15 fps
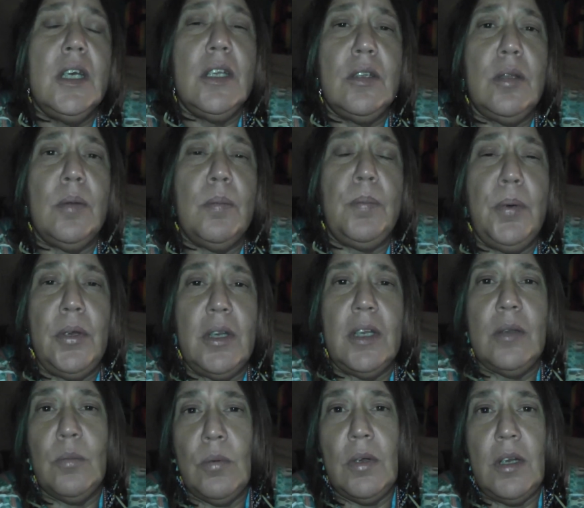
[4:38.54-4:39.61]
to put
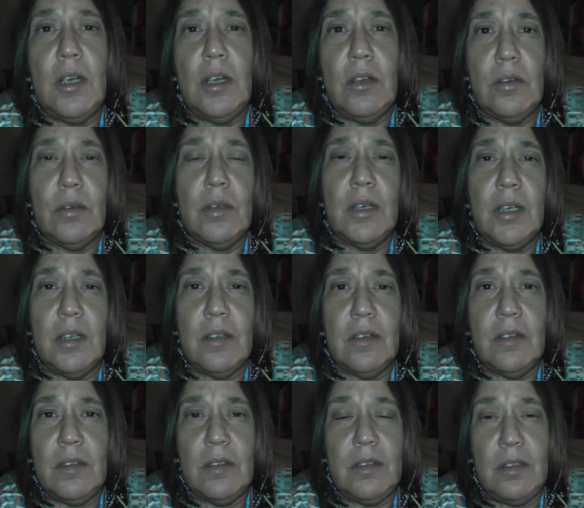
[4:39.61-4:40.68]
one another
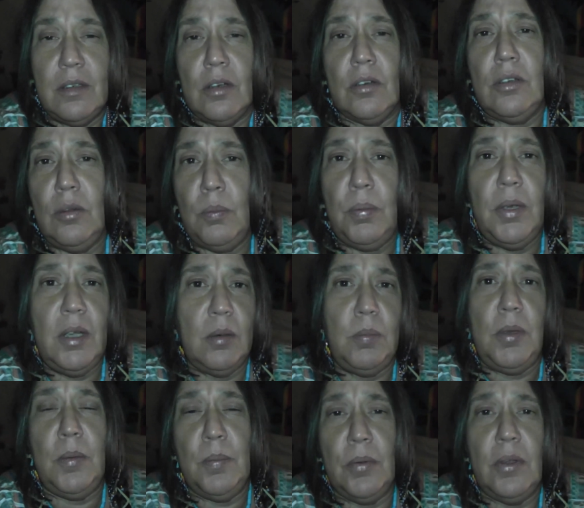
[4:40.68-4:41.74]
against, you know, to pit
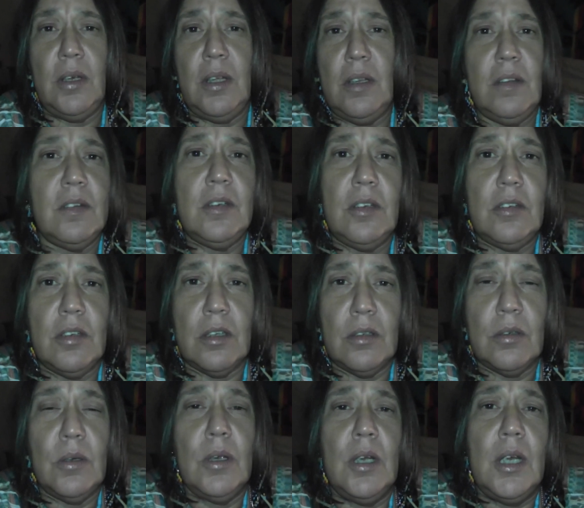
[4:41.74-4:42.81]
people against each other.